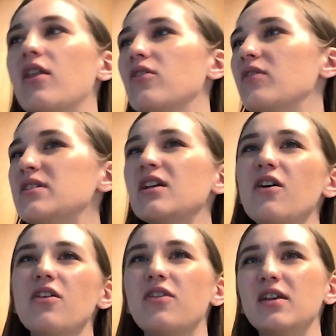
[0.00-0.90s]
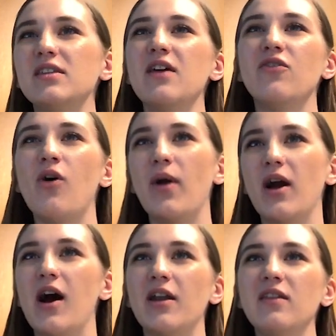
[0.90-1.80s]
And they're listing all the things they have going
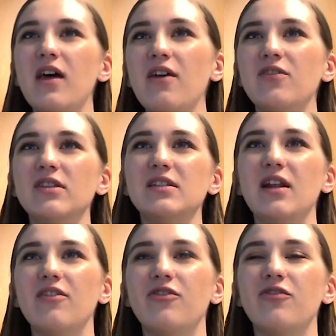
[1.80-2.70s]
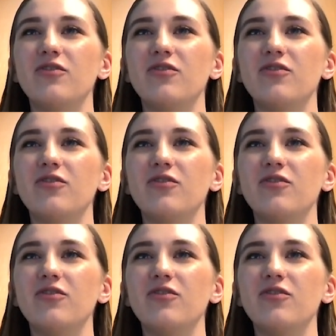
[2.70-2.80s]
on in life instead of